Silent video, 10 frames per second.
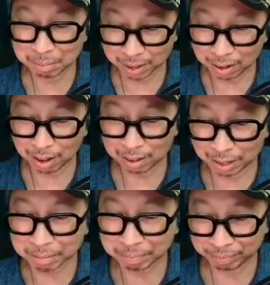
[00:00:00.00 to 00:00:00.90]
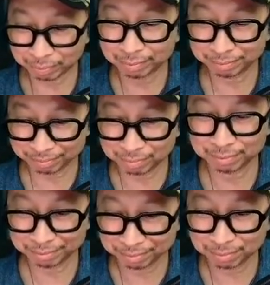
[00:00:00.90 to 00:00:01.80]
I love anything that you
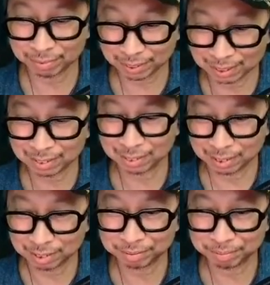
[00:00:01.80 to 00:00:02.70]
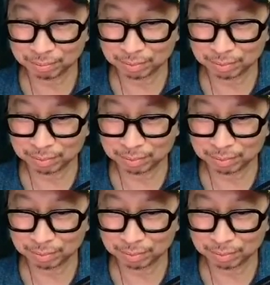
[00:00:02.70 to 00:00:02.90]
put Harrison